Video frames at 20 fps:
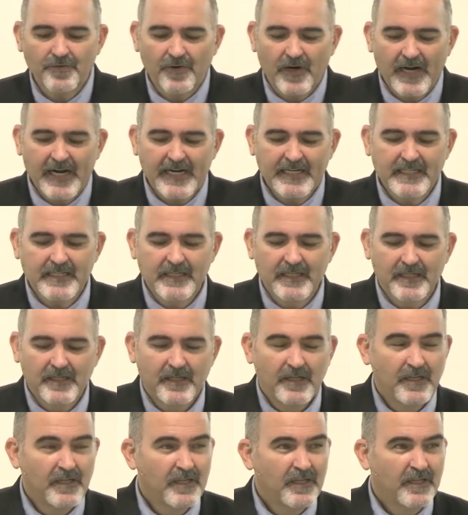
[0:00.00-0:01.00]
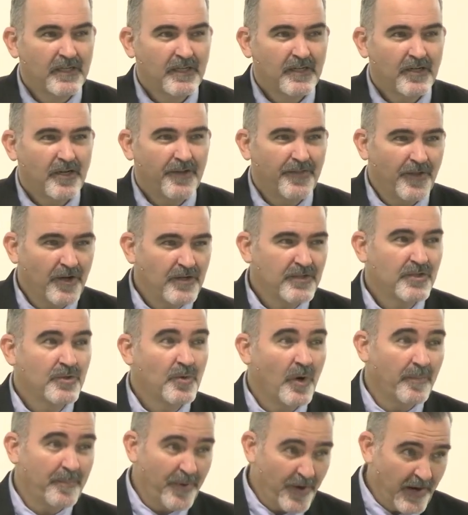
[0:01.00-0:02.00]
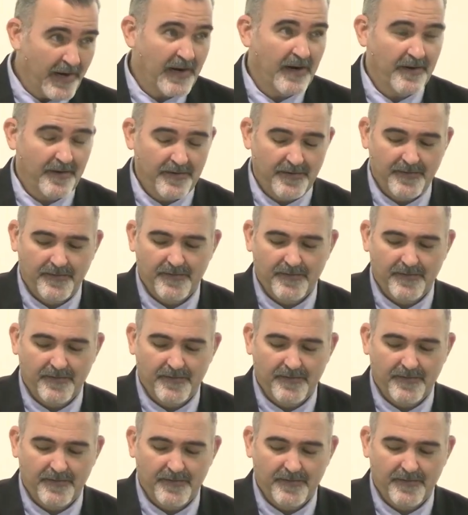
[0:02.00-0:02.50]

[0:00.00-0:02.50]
right are those who are proud.